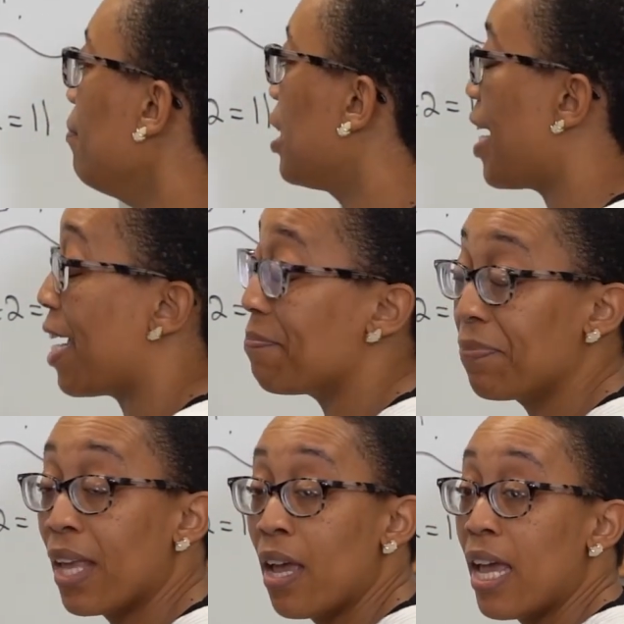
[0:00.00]

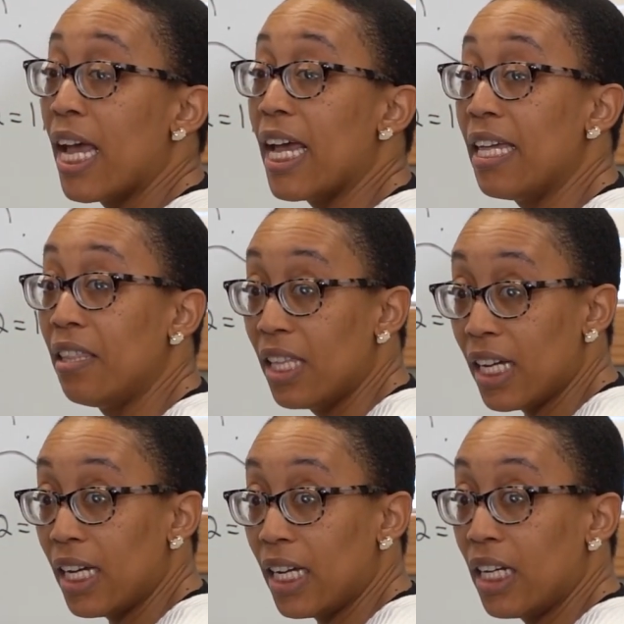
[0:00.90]
Okay? And
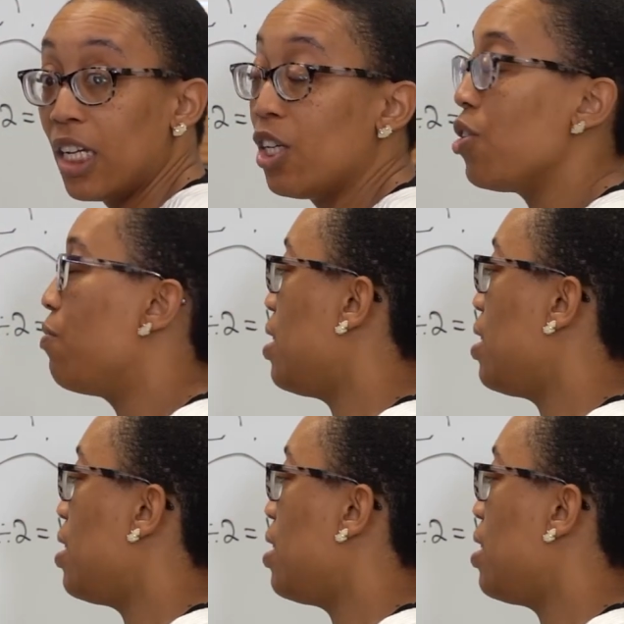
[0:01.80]
then you